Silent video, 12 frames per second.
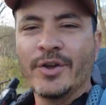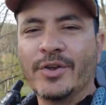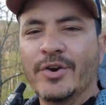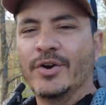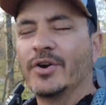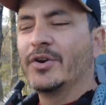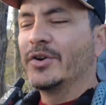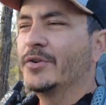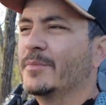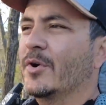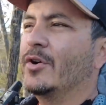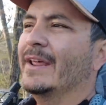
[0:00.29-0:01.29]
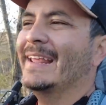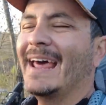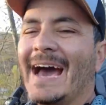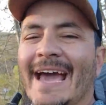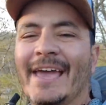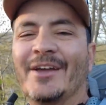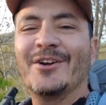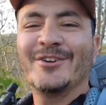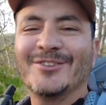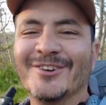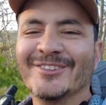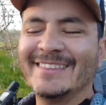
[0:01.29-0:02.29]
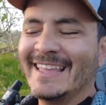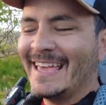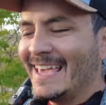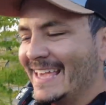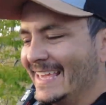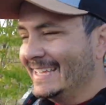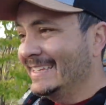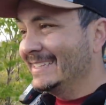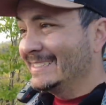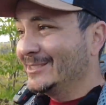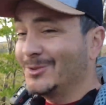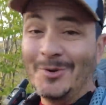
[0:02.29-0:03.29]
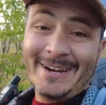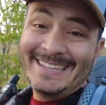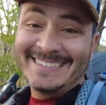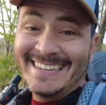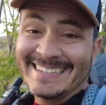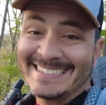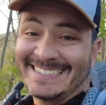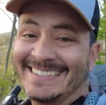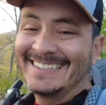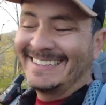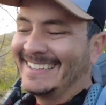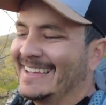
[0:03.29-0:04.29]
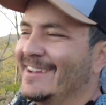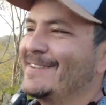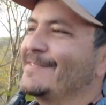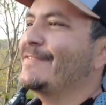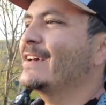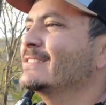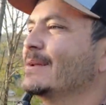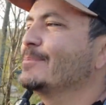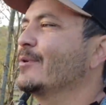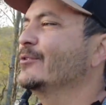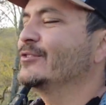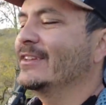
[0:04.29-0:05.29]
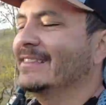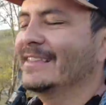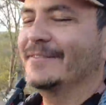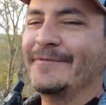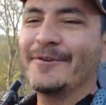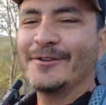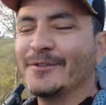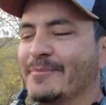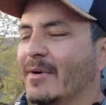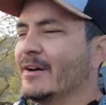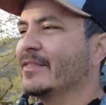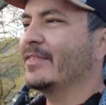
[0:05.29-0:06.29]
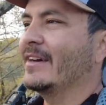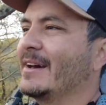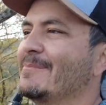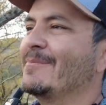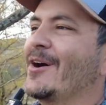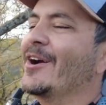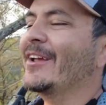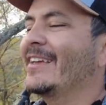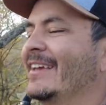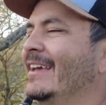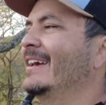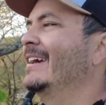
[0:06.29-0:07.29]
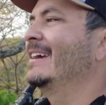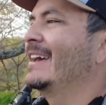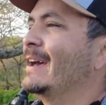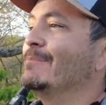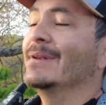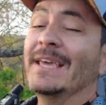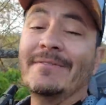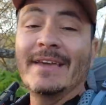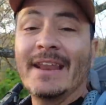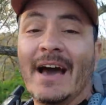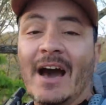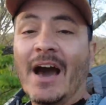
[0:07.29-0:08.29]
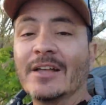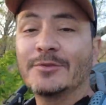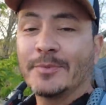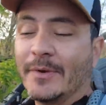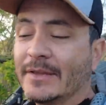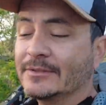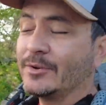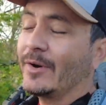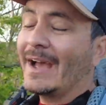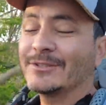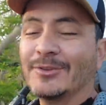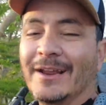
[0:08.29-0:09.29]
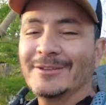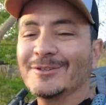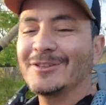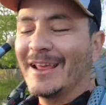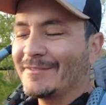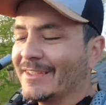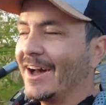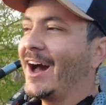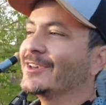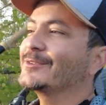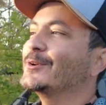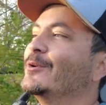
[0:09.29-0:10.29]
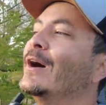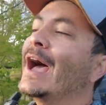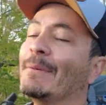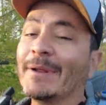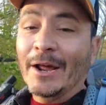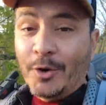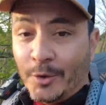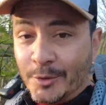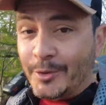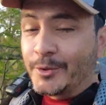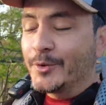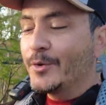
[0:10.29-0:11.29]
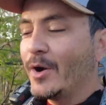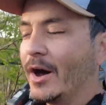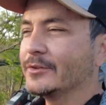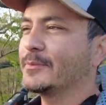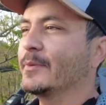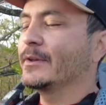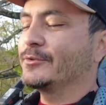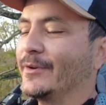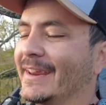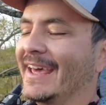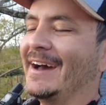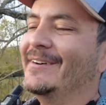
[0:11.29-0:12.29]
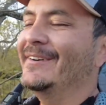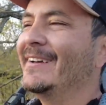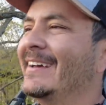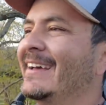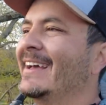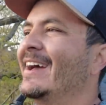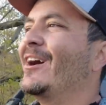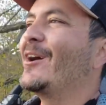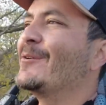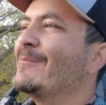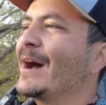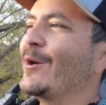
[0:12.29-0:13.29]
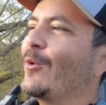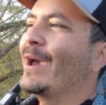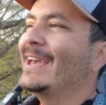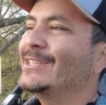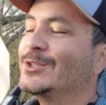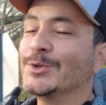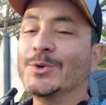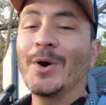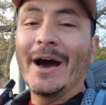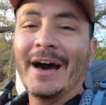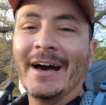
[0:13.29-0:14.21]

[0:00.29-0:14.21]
Good morning, hikers, on day 26. Fast approaching the first month mark. Leaving Hot Springs, or actually I just left the hostel. I'm gonna go through Hot Springs right now on my way to